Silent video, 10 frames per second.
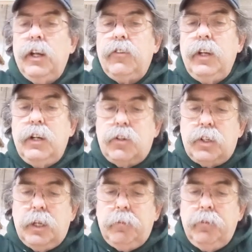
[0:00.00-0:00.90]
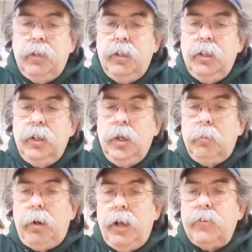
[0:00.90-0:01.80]
It's an interesting
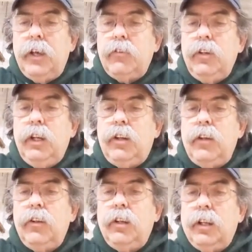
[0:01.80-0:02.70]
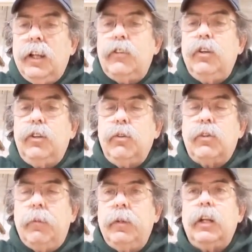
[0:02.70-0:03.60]
process, and it lets you do
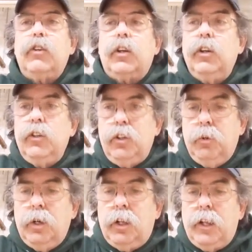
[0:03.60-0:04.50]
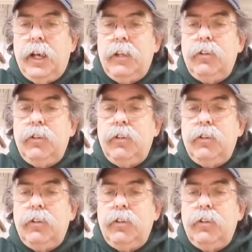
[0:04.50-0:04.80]
something that you couldn't do on a lathe.